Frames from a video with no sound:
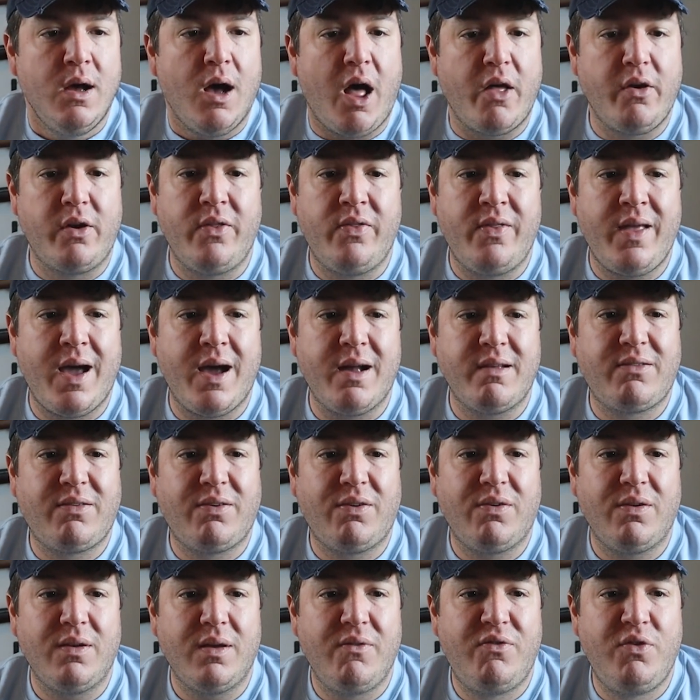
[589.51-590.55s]
Other than
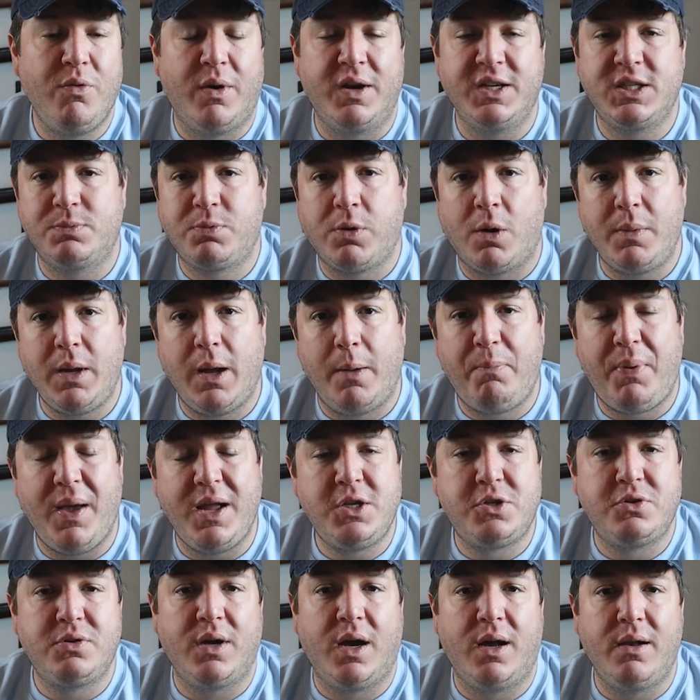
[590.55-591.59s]
that, if you want to support me on
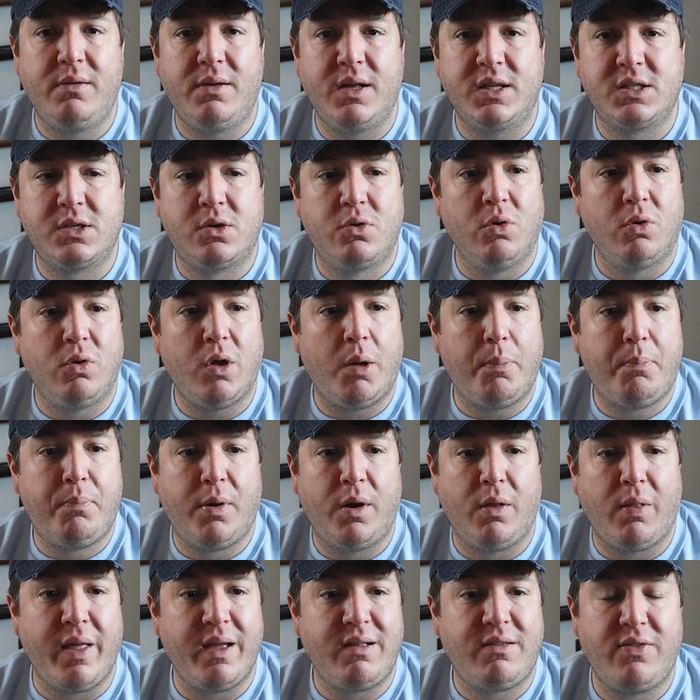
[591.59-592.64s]
Patreon, that's cool. I'll
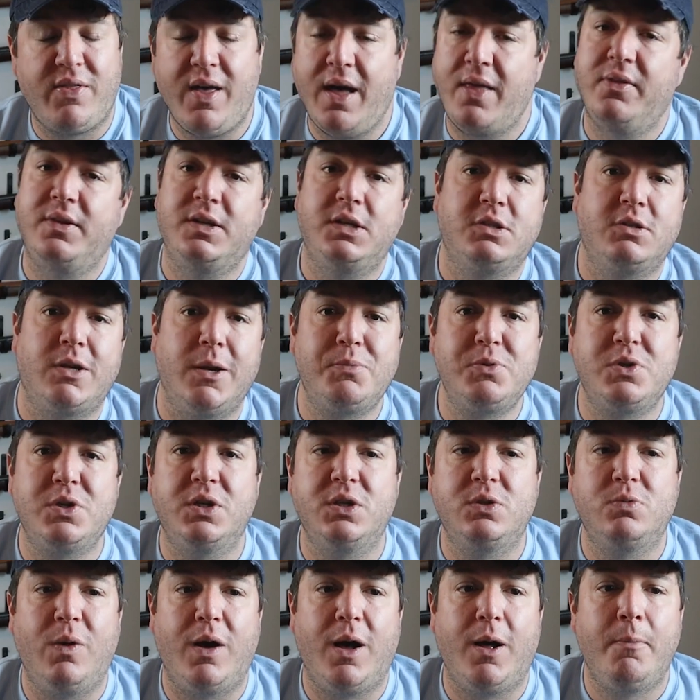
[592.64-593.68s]
put a link to that in the description
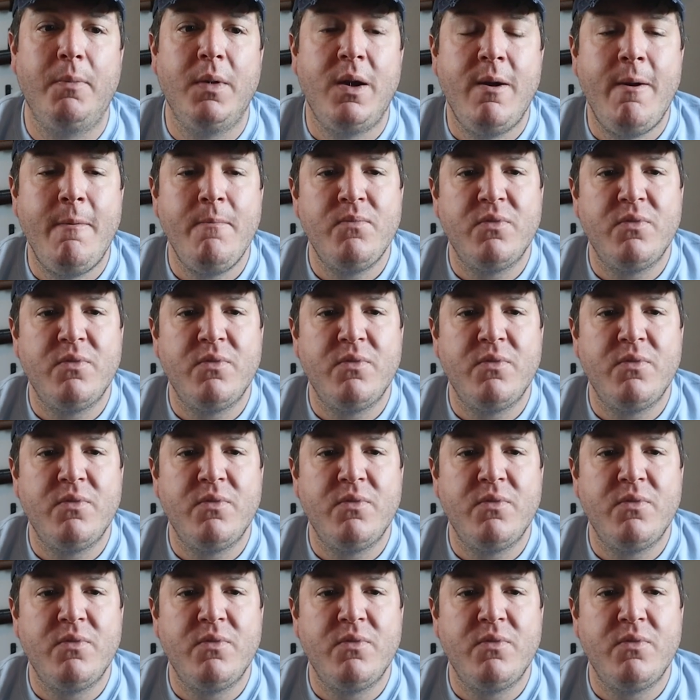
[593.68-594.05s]
as well.